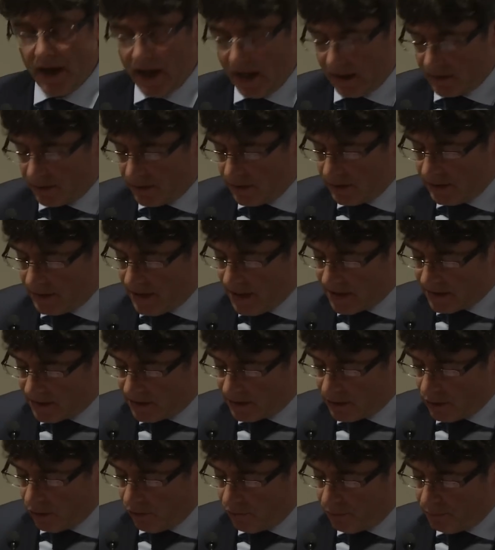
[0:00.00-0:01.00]
and the
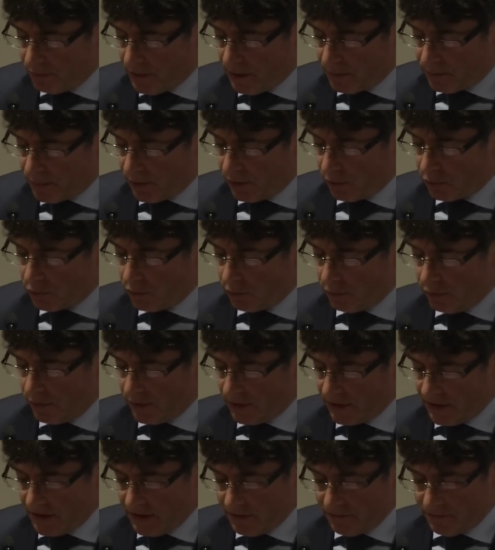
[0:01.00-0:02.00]
dignity of people who
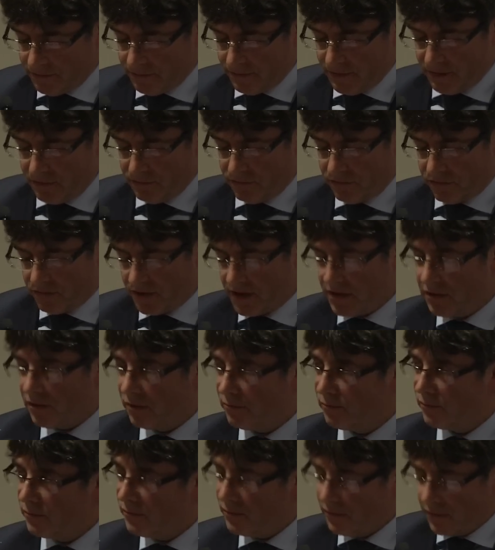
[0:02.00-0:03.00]
believe in
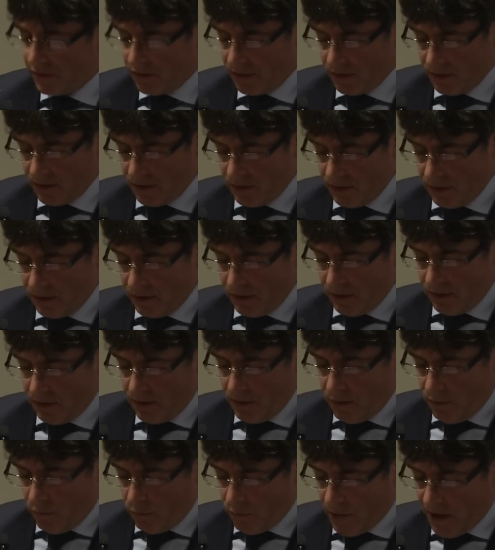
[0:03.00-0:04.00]
freedom,
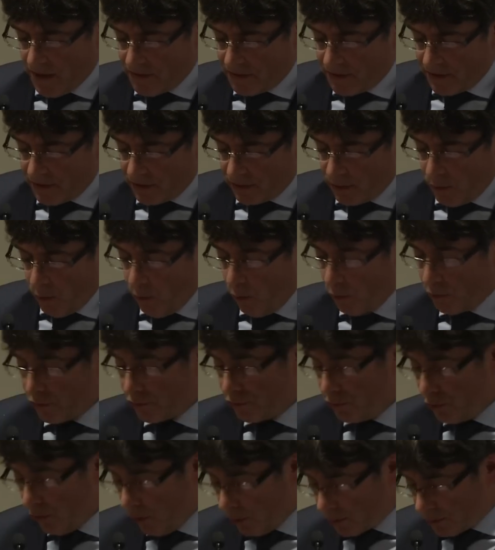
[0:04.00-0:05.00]
whether
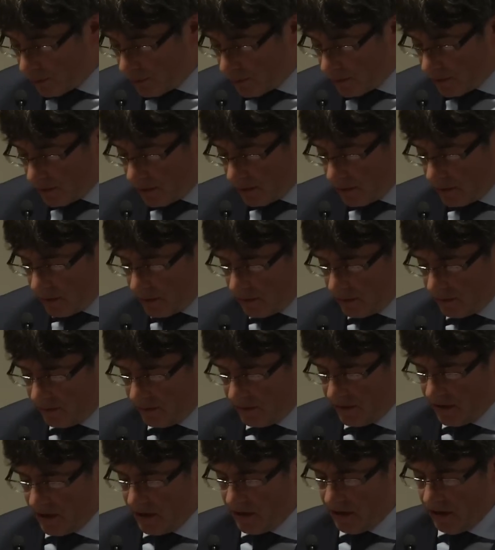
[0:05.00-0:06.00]
or not
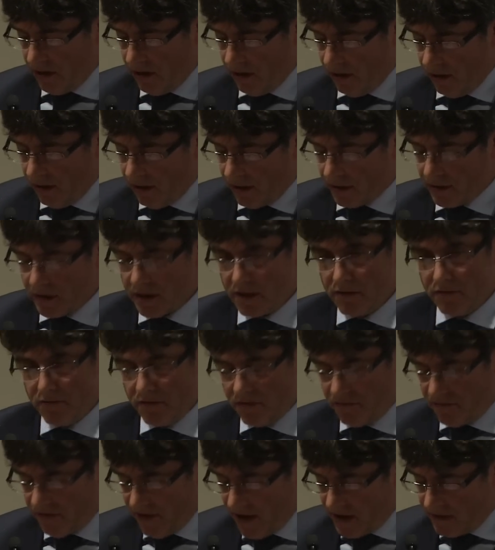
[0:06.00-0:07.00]
they are in
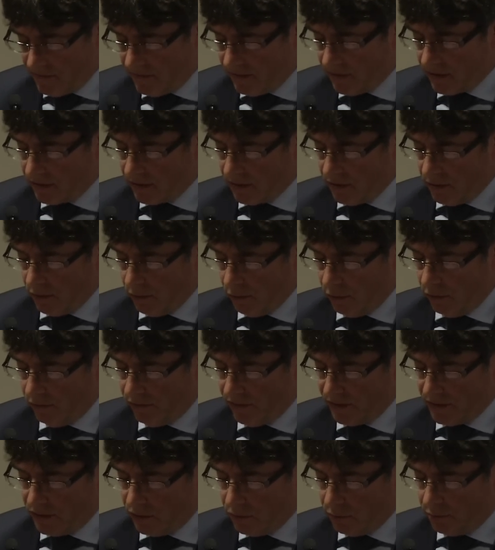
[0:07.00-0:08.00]
favor
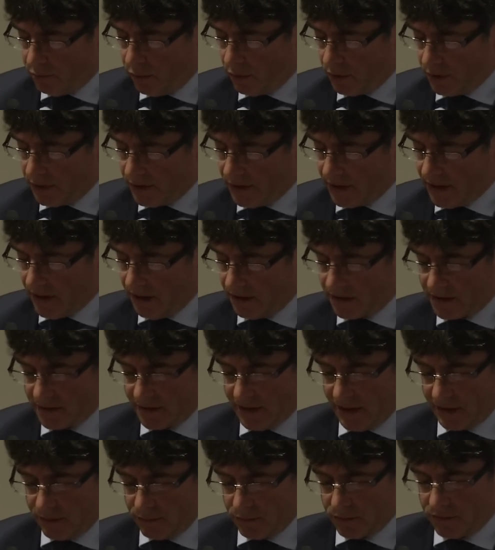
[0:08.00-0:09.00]
of a new political
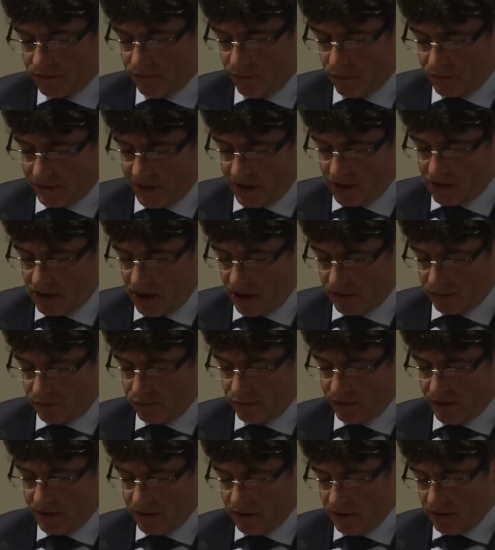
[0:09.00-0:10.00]
status for their
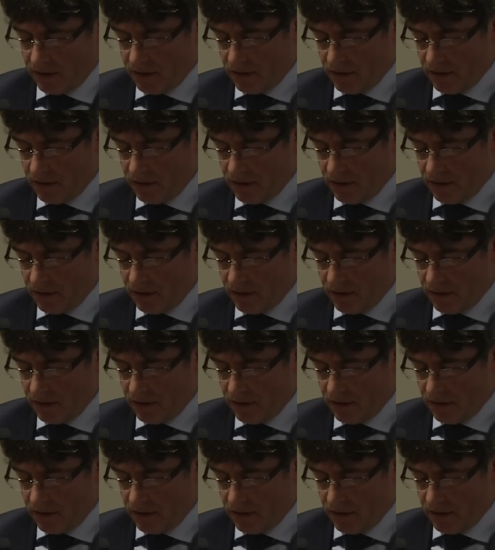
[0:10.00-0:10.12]
country.